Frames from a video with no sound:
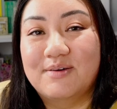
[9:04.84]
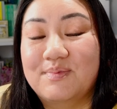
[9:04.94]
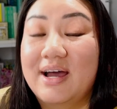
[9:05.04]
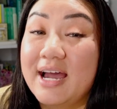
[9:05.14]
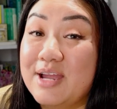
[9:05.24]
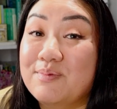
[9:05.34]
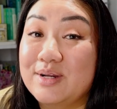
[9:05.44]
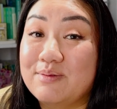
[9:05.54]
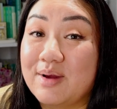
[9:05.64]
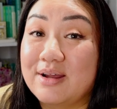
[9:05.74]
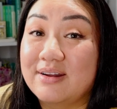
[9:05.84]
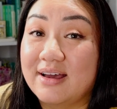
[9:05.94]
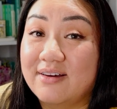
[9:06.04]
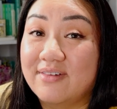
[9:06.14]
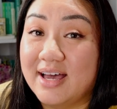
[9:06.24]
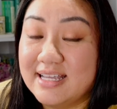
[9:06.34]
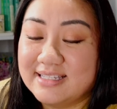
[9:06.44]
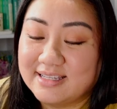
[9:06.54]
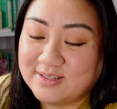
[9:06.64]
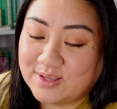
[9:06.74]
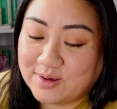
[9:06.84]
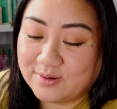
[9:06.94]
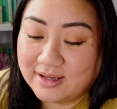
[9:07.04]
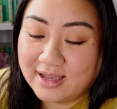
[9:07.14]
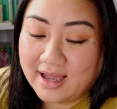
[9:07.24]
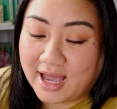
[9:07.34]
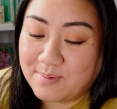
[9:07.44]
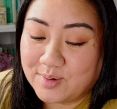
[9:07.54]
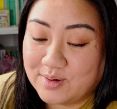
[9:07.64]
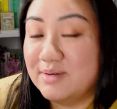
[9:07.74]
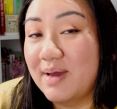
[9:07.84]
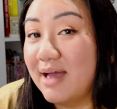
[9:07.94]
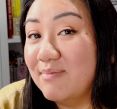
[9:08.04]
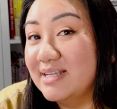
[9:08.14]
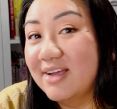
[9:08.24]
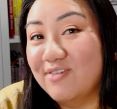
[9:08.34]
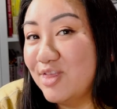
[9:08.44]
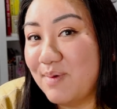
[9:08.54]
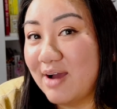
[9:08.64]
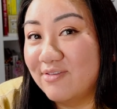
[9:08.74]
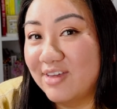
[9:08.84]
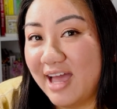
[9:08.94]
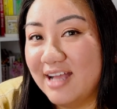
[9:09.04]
But I am pretty proud of us, so I'm going to pat myself on the back for that.